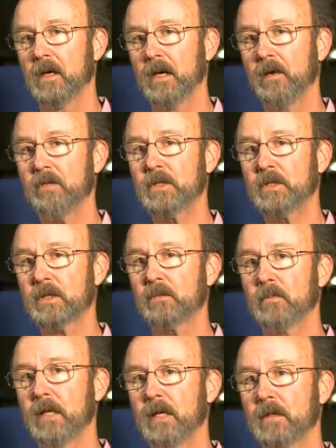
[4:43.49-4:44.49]
Every 6
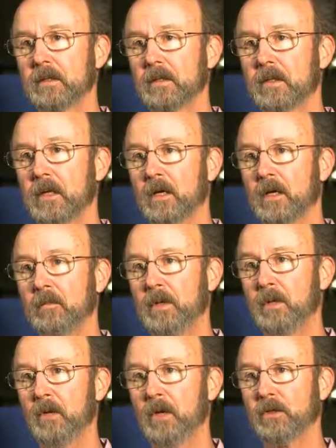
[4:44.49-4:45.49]
months,
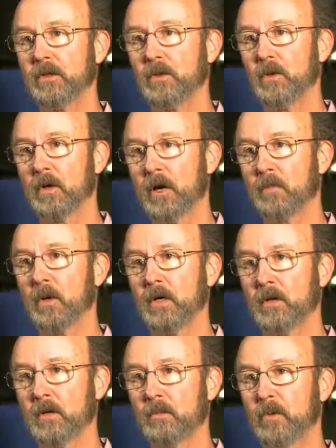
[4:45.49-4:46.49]
be willing to do an
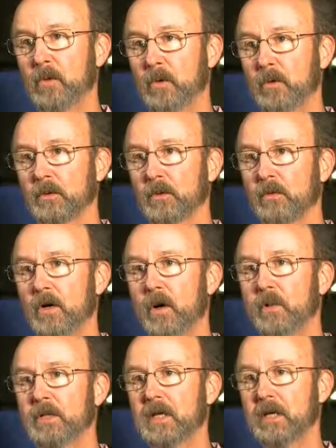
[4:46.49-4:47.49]
upgrade to the portal so you've
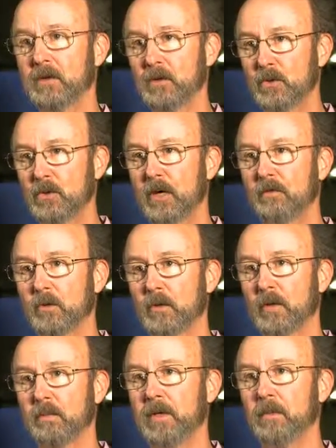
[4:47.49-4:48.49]
always got new stuff to
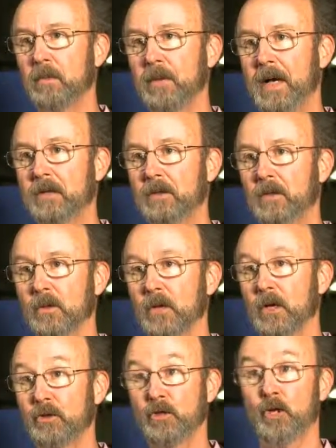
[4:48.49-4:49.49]
bring people back to
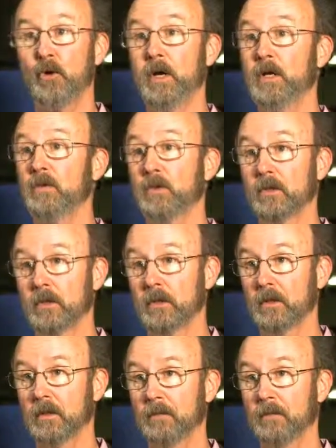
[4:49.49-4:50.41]
and show interest.